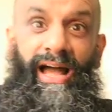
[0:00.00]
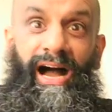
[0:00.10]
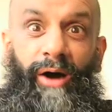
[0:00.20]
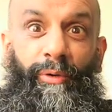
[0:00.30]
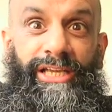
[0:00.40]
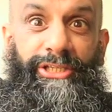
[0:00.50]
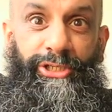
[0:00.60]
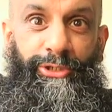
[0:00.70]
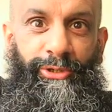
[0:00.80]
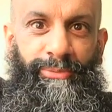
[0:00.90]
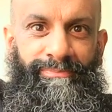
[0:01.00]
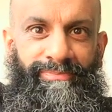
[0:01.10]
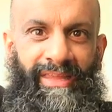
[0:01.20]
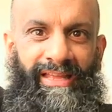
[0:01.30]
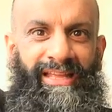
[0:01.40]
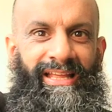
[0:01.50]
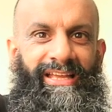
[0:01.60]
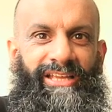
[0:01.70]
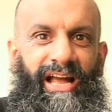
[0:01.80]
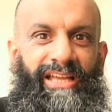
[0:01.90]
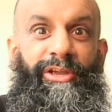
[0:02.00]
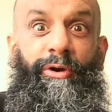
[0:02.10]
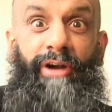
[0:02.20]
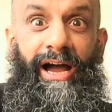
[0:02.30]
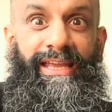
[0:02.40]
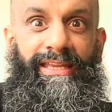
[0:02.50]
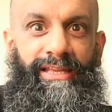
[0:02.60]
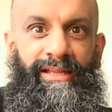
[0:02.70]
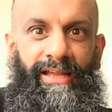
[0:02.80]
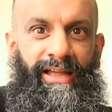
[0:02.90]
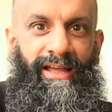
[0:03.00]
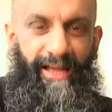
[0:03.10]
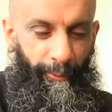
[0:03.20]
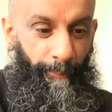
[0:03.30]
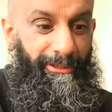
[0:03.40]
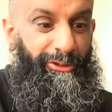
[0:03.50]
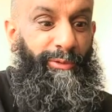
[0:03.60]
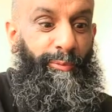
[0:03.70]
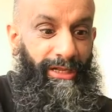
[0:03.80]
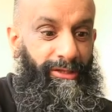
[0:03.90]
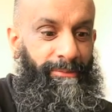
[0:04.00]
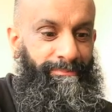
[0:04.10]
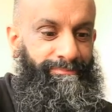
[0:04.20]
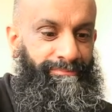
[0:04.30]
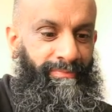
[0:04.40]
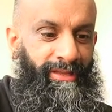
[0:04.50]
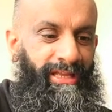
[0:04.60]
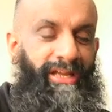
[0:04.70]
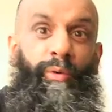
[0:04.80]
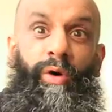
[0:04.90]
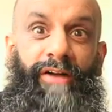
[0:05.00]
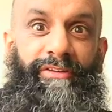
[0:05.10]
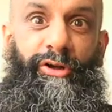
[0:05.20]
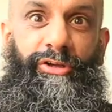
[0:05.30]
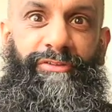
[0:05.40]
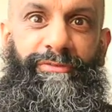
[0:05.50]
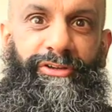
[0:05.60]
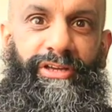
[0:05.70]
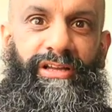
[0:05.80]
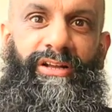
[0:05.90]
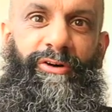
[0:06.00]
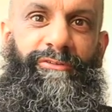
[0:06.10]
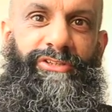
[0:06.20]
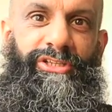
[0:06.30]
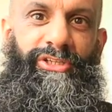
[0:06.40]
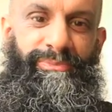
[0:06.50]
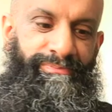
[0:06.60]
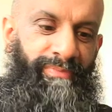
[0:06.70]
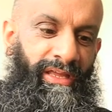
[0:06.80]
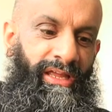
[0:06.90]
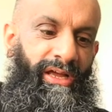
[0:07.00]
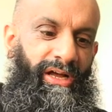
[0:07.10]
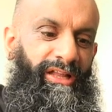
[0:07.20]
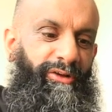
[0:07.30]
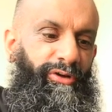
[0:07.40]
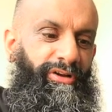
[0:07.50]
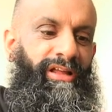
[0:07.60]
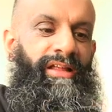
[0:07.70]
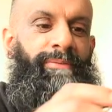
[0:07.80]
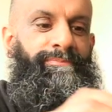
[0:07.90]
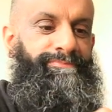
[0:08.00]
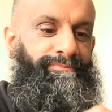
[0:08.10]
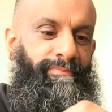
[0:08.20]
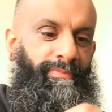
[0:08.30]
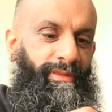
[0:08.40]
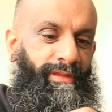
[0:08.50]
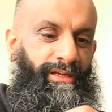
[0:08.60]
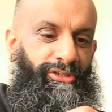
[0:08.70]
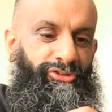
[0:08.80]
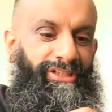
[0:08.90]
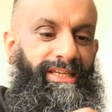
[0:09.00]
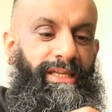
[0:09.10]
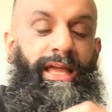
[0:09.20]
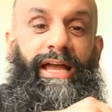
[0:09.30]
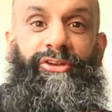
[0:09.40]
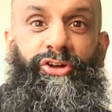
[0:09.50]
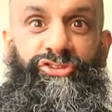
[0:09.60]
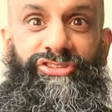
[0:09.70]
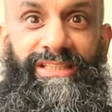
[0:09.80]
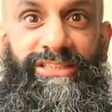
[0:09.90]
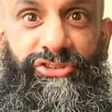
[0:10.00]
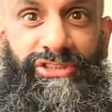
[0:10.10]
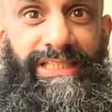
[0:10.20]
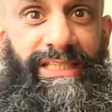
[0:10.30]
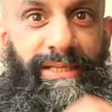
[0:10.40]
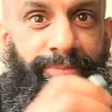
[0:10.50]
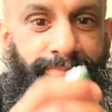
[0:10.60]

How are you? Are you alright? Hope you're doing well. What have I got you for you? Have I got a treat? And not just any treat.